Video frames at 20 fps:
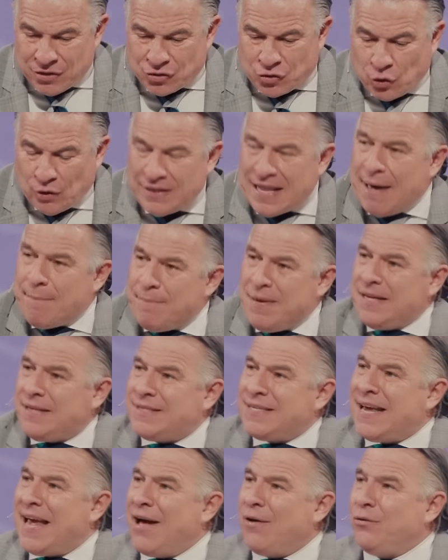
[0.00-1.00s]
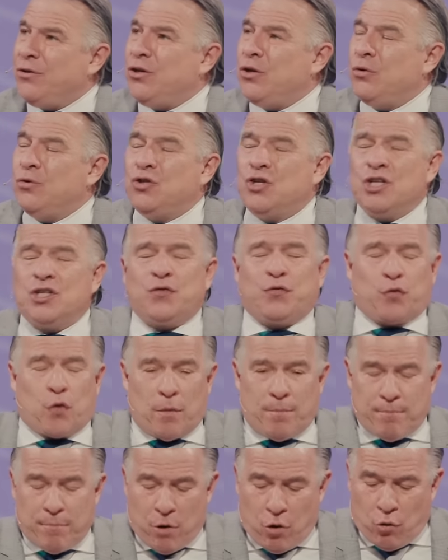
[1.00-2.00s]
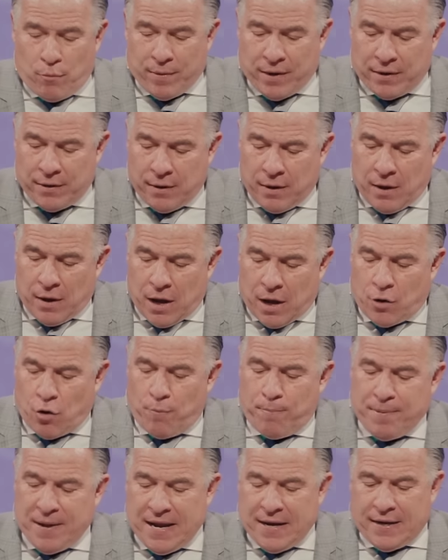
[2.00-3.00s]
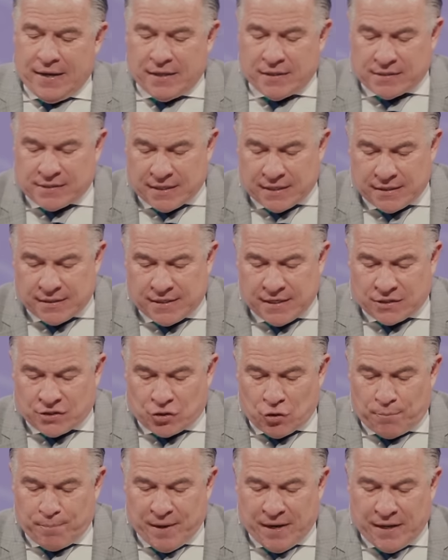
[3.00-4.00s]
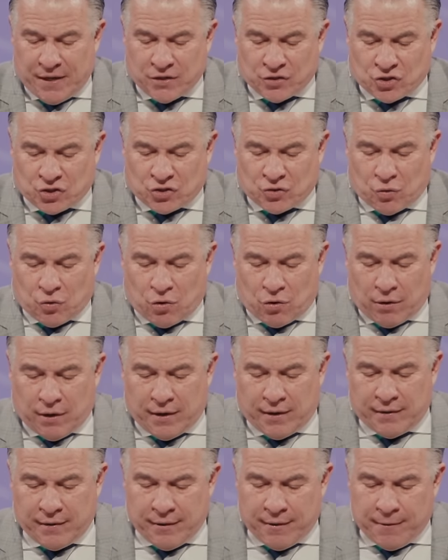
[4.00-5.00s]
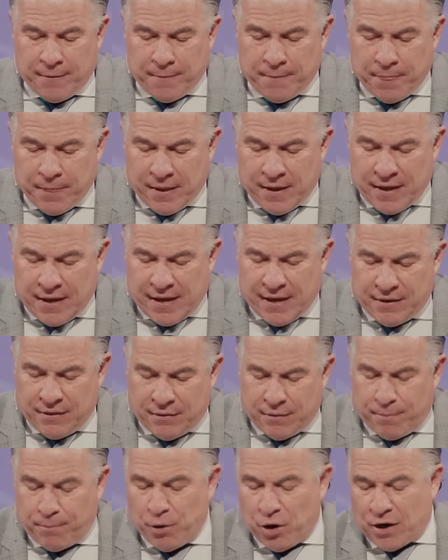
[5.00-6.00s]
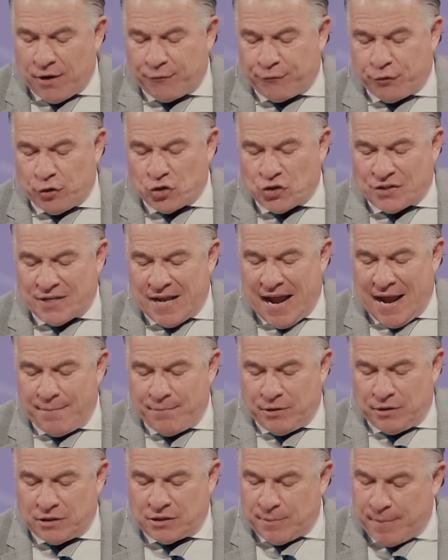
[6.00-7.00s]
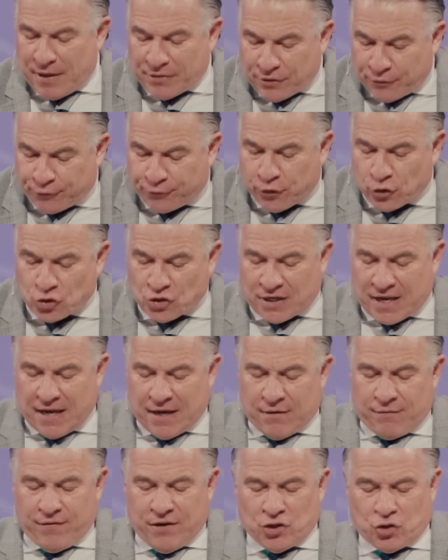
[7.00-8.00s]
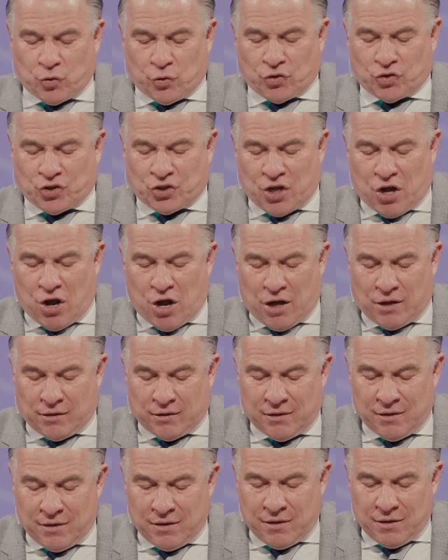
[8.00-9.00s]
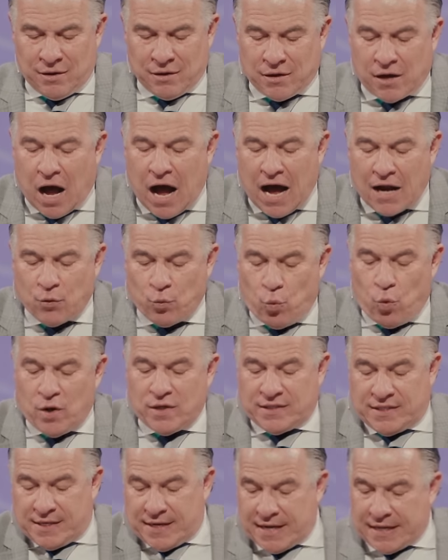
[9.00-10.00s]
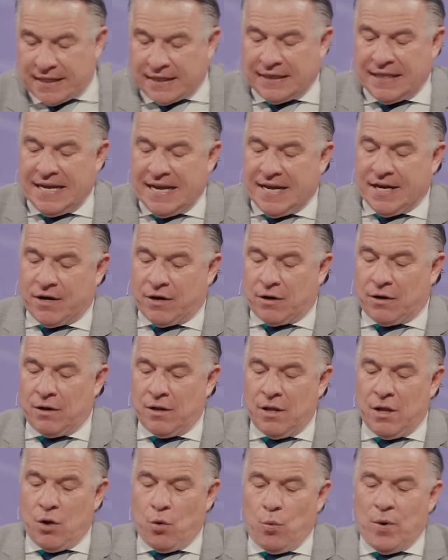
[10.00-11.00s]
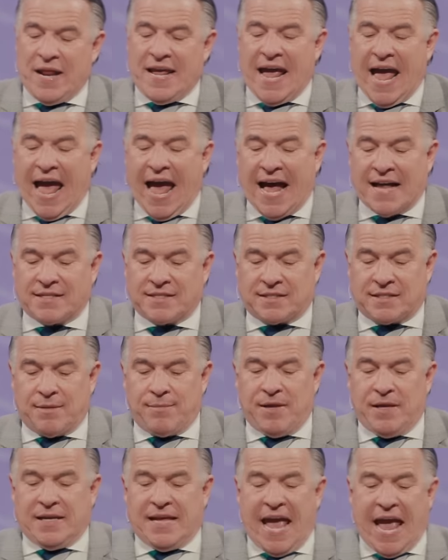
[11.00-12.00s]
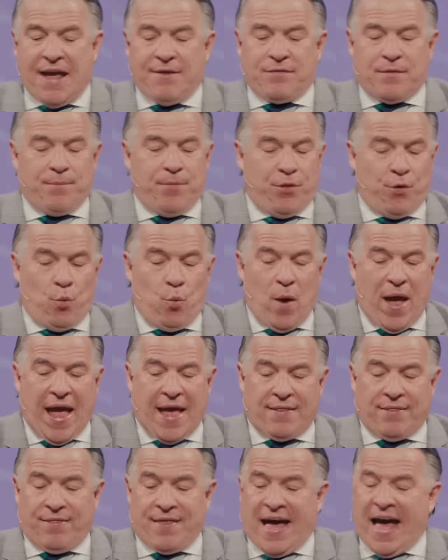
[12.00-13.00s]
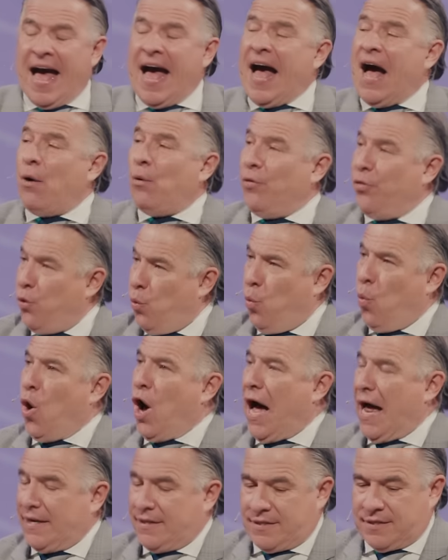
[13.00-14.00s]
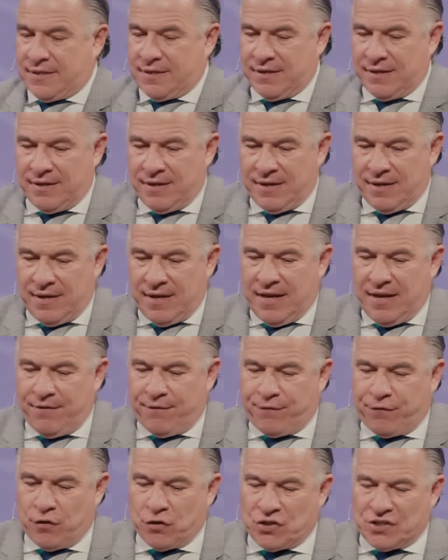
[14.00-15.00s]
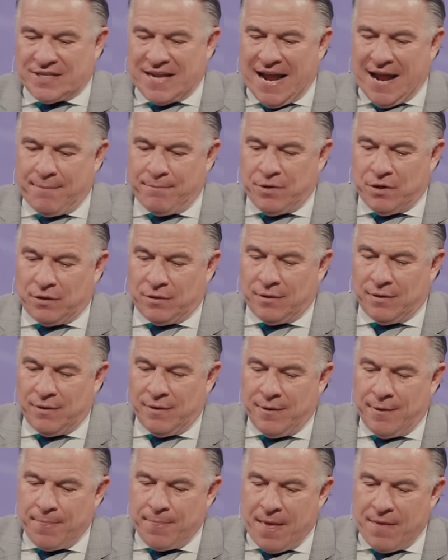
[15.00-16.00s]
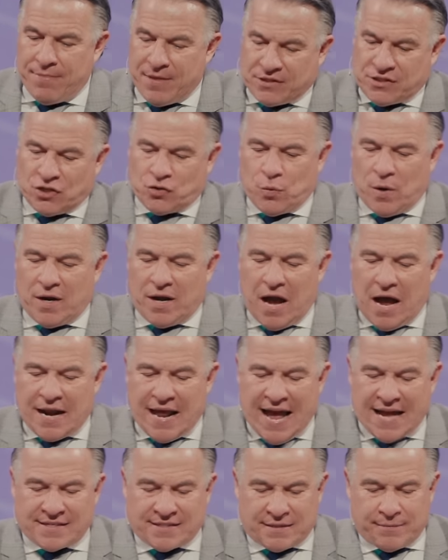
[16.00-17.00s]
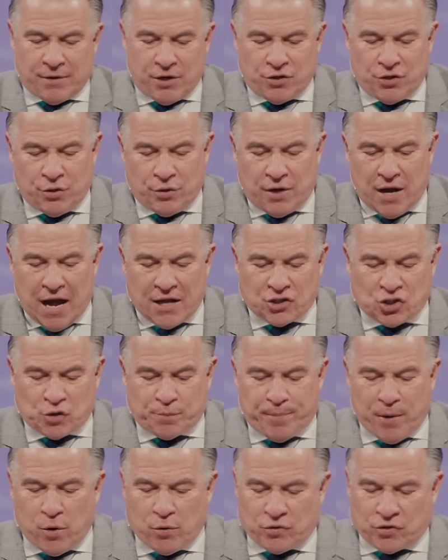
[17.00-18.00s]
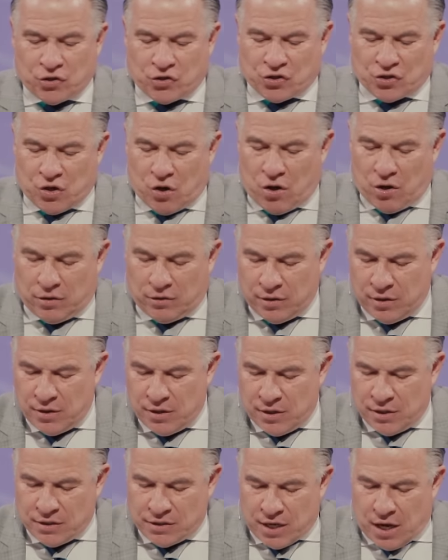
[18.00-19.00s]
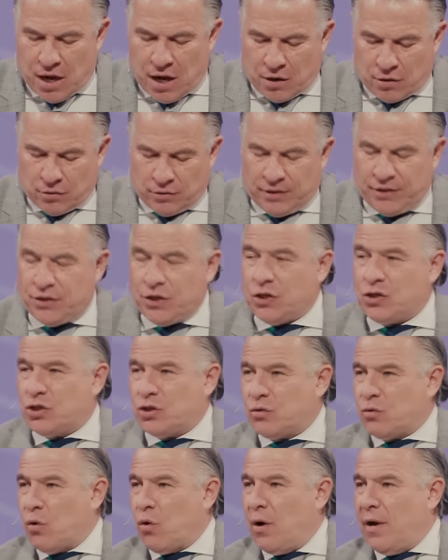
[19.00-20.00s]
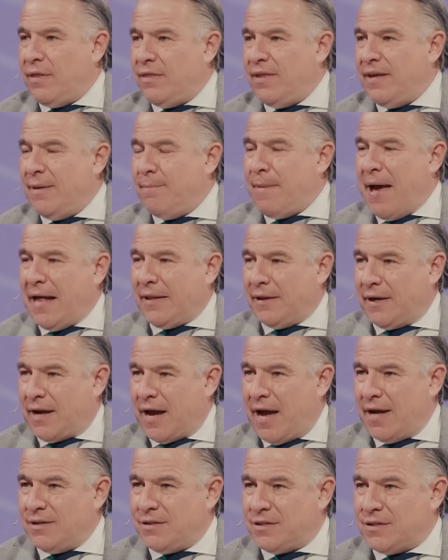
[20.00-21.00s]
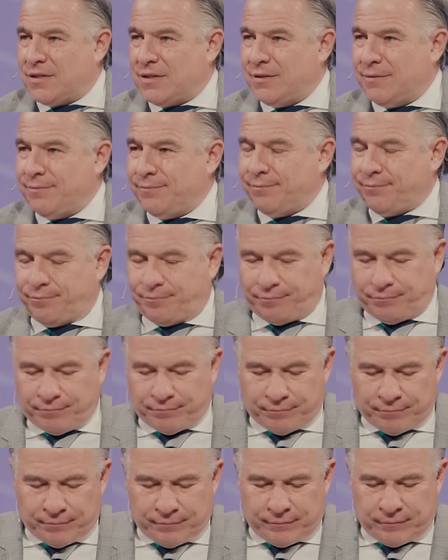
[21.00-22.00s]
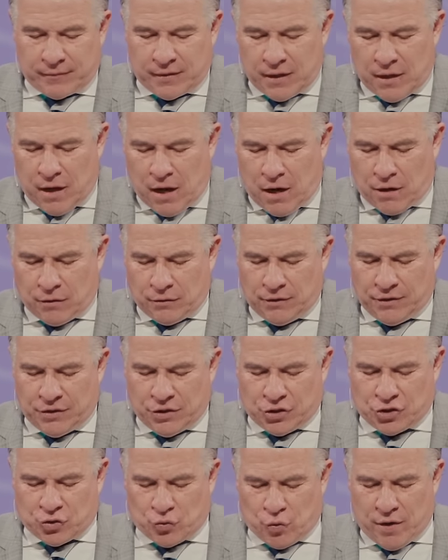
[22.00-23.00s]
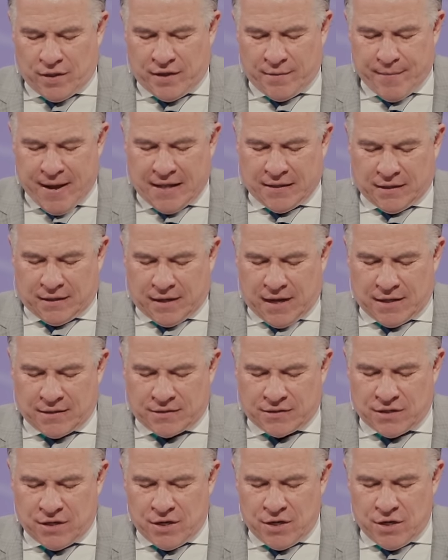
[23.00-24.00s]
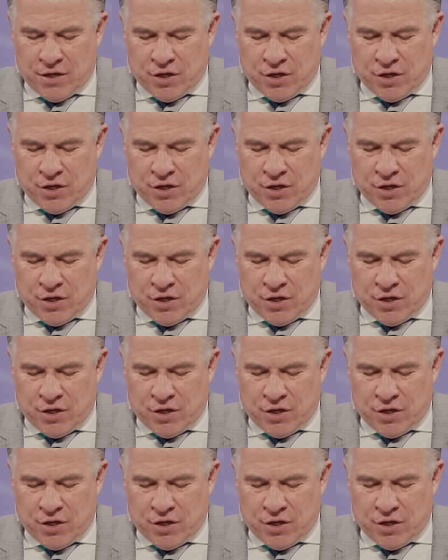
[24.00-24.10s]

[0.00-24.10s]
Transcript: So let me tell you just for a moment an obedience and disobedience story in the book of First Samuel. It's about the first king of Israel, Saul. God was clear when he asked him. He gave him the when, the how, and the what in 1 Samuel. And this is what God asked him to do. God spoke to Saul to utterly destroy the Amalekites. Utterly destroy the Amalekites.